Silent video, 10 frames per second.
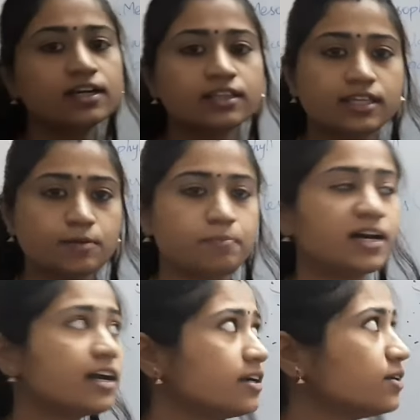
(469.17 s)
The
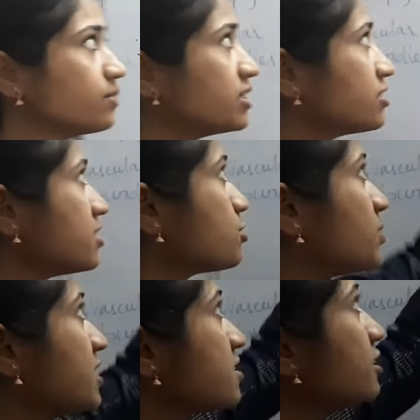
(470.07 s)
part which is
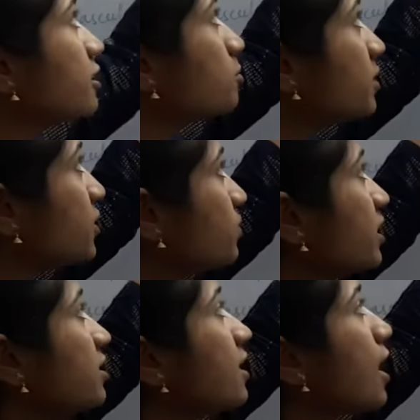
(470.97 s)
present in
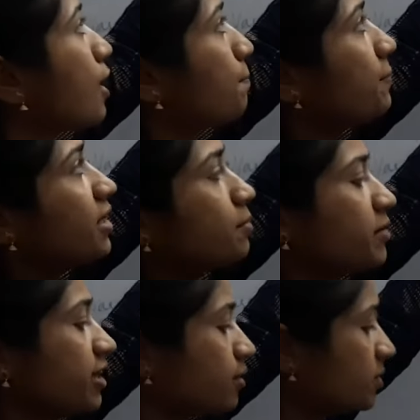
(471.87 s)
between the upper
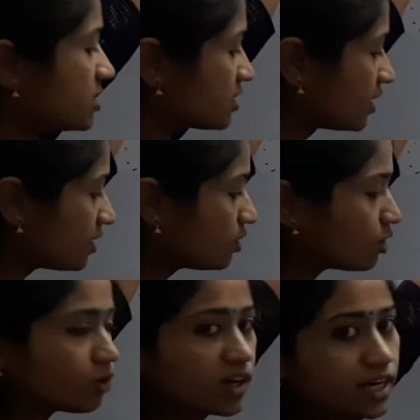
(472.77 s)
epidermis and
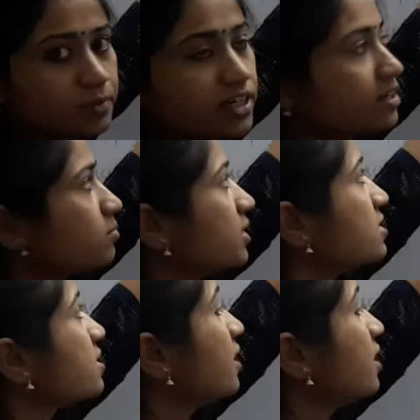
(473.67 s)
lower epidermis.